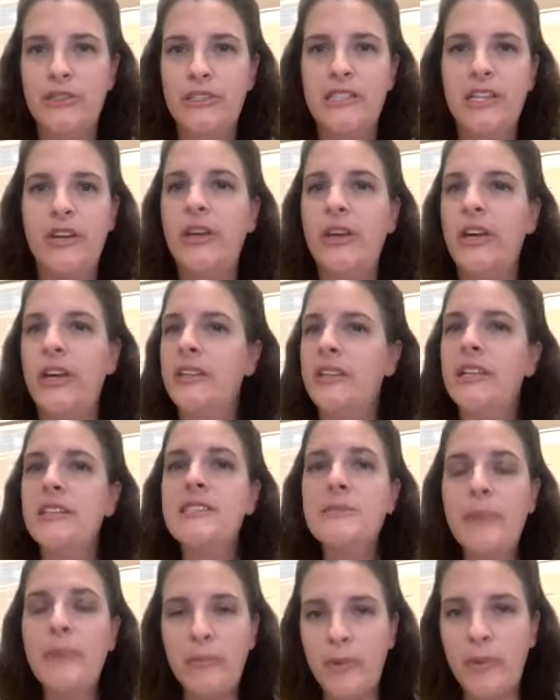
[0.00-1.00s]
so good.
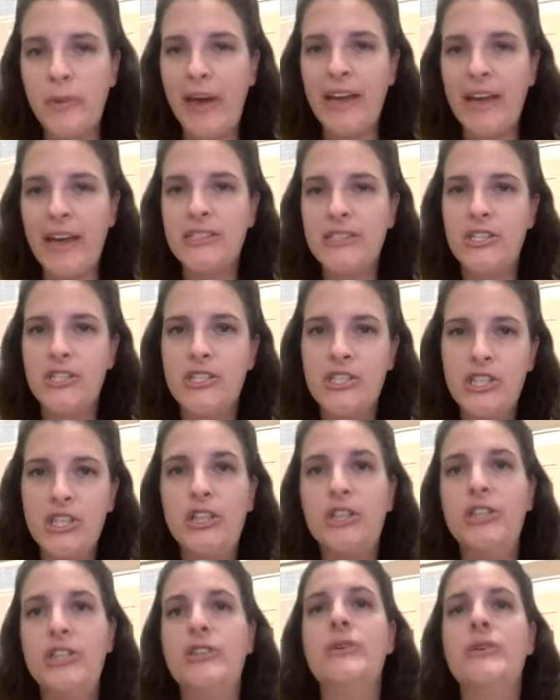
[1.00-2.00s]
Let's bump it back to
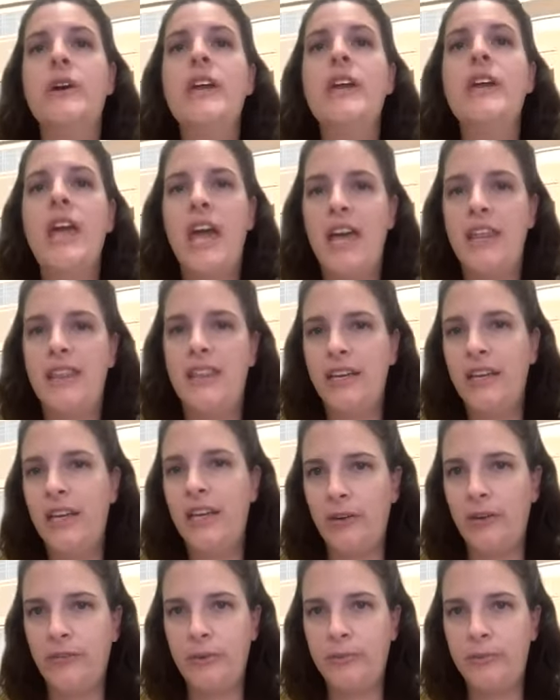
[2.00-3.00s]
2 and then
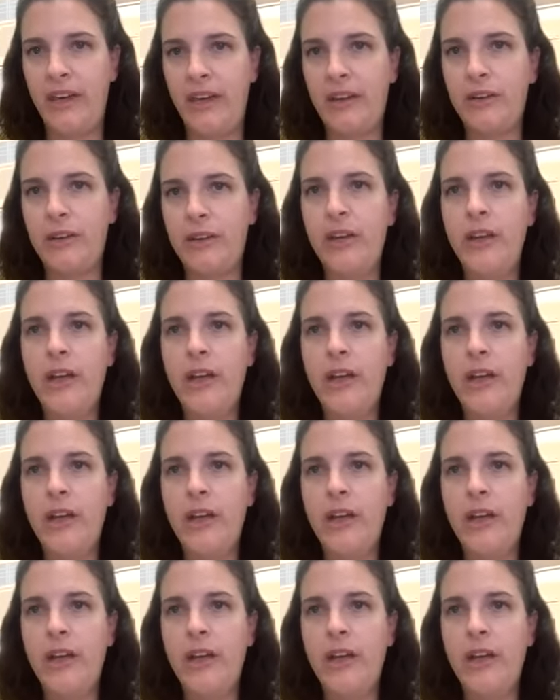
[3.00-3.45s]
go from there.